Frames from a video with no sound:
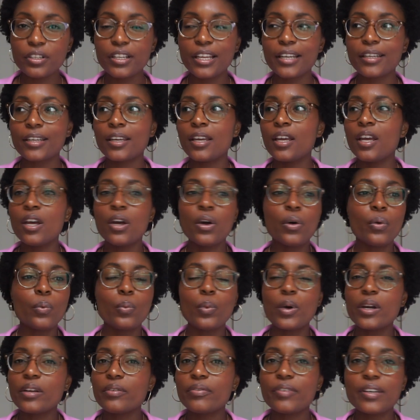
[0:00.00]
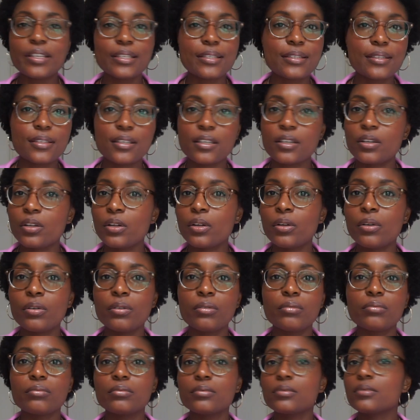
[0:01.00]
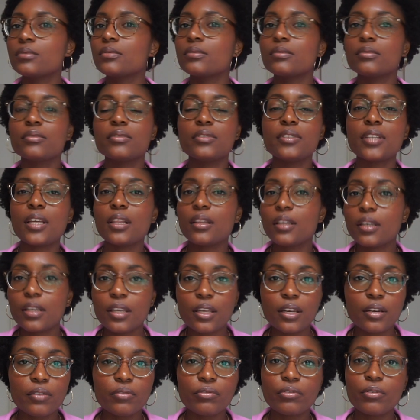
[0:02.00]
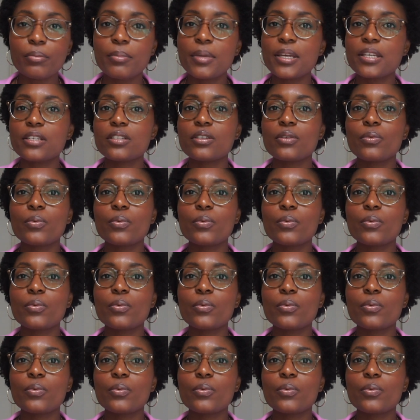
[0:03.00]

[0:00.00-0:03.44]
Like, what if I steal delicate information?